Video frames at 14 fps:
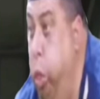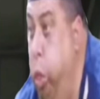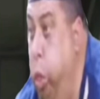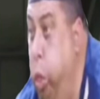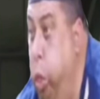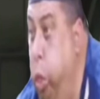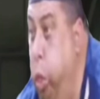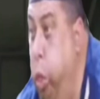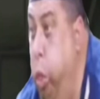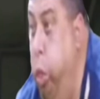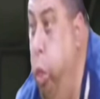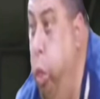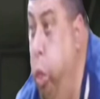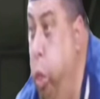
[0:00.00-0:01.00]

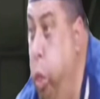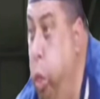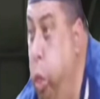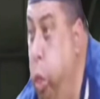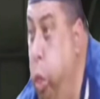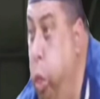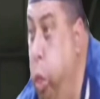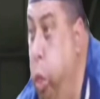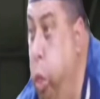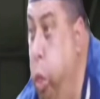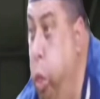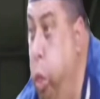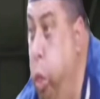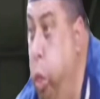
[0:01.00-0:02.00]

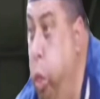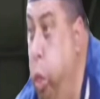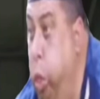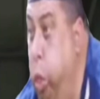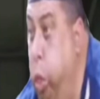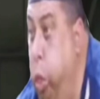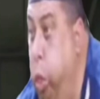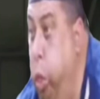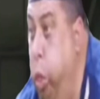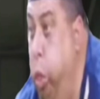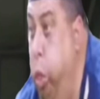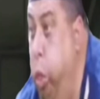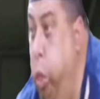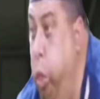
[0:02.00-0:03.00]

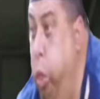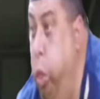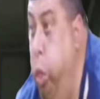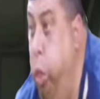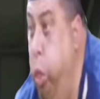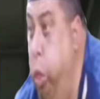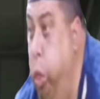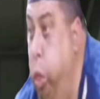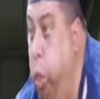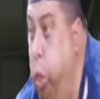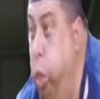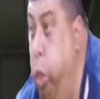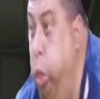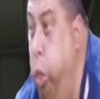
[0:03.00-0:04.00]

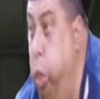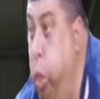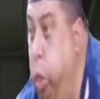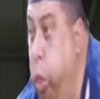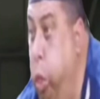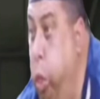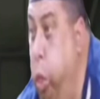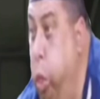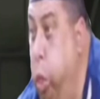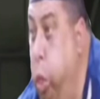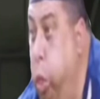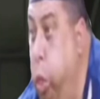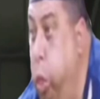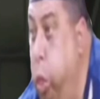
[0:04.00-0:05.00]
(silent)